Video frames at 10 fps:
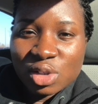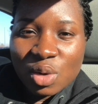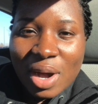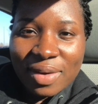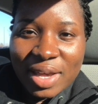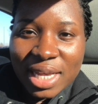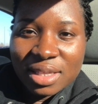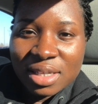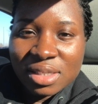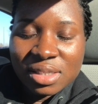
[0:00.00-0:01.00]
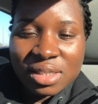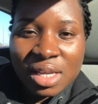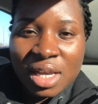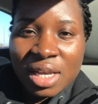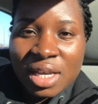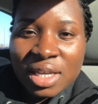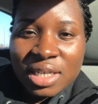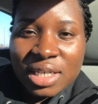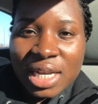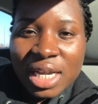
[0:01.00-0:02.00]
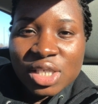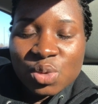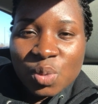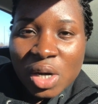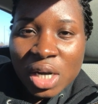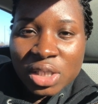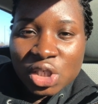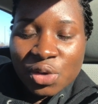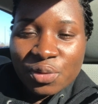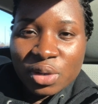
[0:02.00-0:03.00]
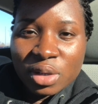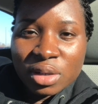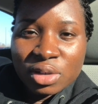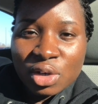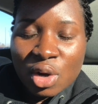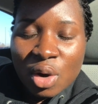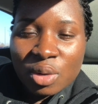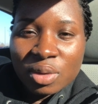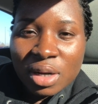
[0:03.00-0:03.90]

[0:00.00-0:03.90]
So I've had this nice watch for, you know,